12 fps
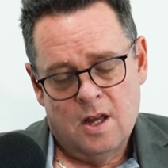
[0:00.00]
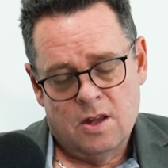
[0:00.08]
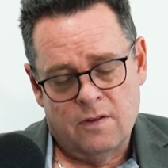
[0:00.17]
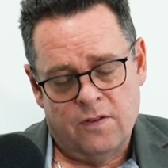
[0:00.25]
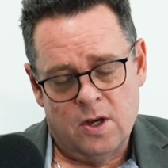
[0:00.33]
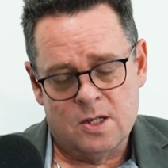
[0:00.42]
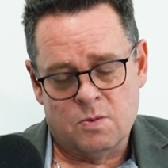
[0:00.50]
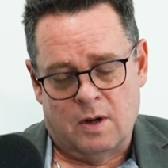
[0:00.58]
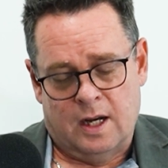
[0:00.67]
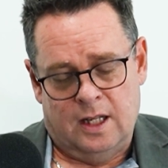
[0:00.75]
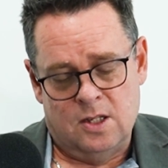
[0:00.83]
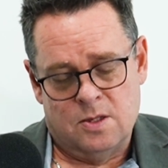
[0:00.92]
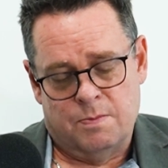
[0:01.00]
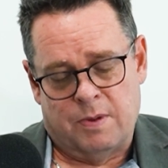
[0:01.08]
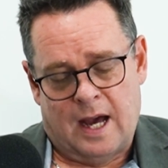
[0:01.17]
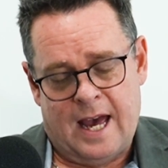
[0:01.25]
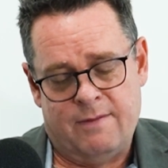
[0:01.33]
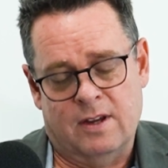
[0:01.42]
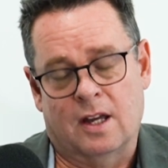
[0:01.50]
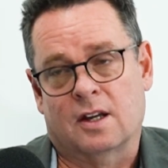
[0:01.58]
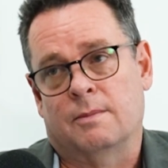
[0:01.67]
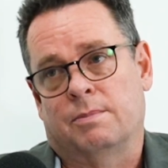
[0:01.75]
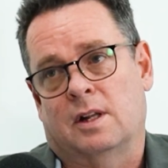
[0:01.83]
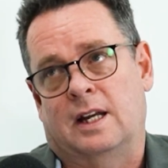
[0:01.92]
The first one is by having a
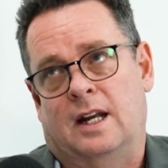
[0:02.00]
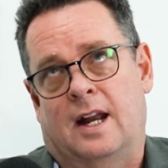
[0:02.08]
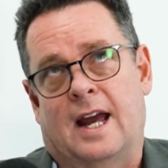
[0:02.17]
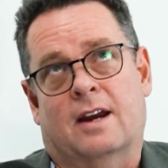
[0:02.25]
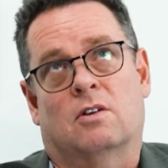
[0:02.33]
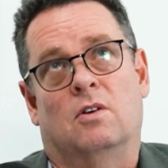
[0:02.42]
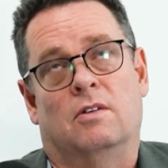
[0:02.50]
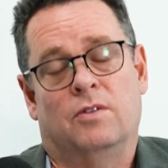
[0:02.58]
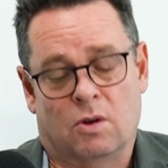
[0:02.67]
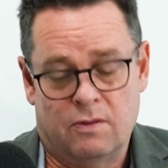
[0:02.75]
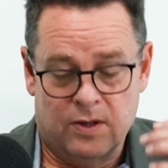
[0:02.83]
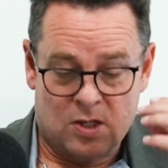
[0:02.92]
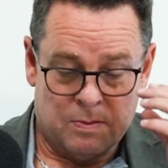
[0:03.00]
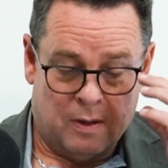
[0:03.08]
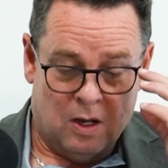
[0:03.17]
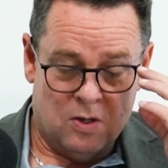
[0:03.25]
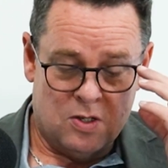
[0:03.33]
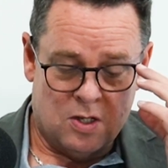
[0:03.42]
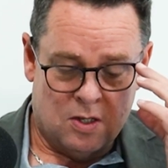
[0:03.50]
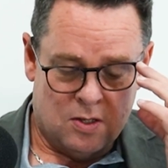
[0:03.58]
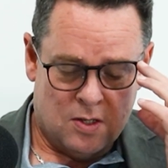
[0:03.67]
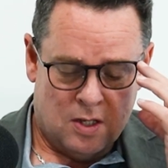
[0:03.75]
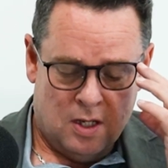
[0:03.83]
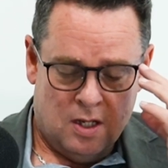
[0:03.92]
complete and accurate view of
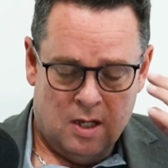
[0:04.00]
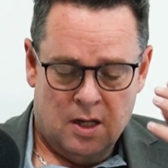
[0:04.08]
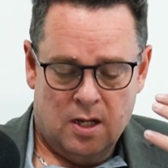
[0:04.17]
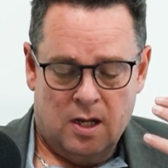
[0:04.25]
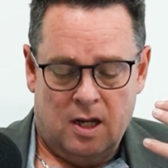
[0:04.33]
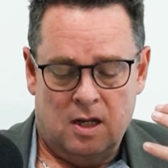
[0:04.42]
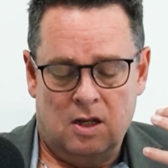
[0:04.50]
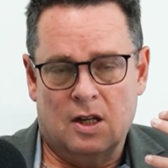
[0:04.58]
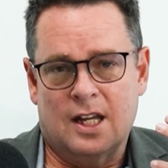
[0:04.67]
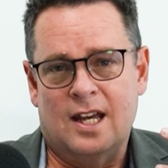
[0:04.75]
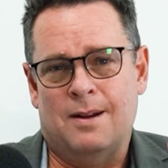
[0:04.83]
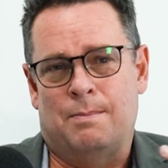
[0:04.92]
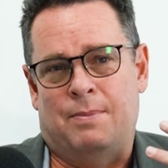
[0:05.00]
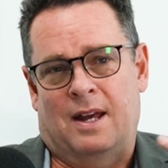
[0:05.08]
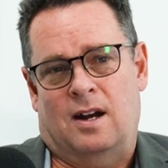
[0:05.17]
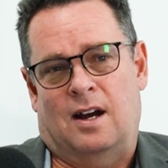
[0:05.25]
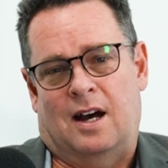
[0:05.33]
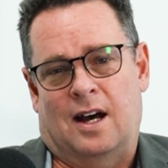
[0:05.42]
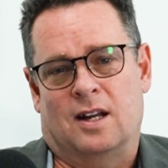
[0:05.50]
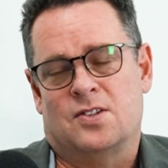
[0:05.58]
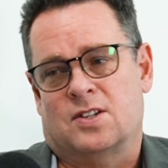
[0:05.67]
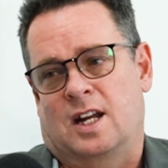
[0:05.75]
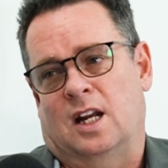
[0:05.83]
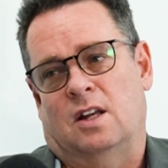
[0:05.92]
exposures, you get a better
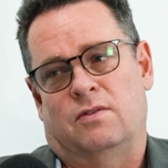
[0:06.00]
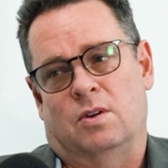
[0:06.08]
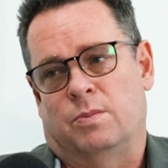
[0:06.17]
understanding of your